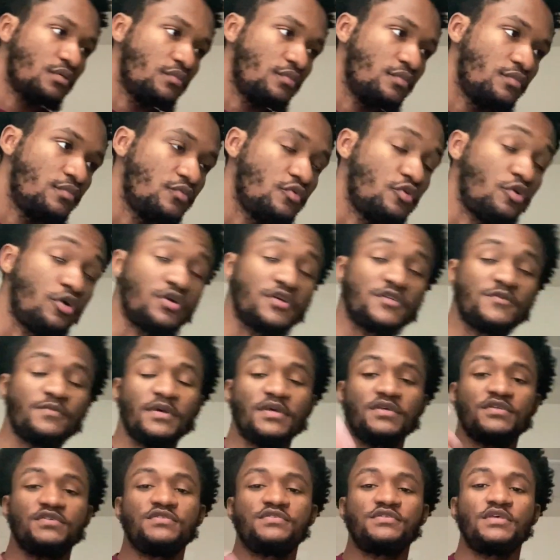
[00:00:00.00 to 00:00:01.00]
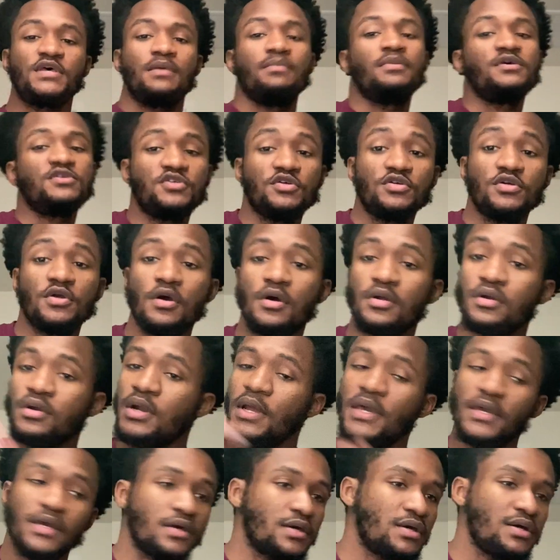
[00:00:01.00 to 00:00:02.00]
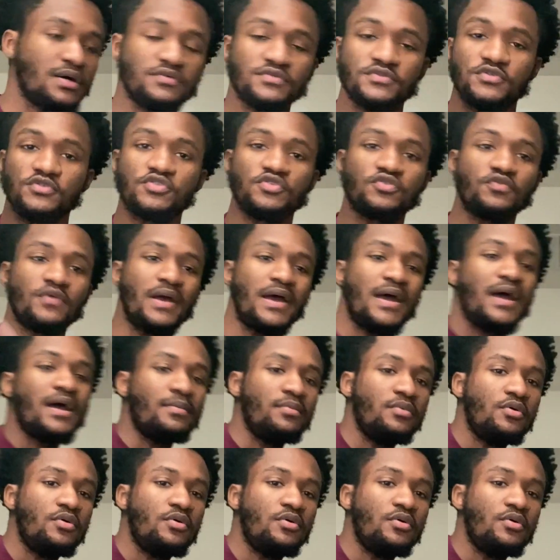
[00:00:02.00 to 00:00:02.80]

with all this being said, make sure y'all like, comment, subscribe.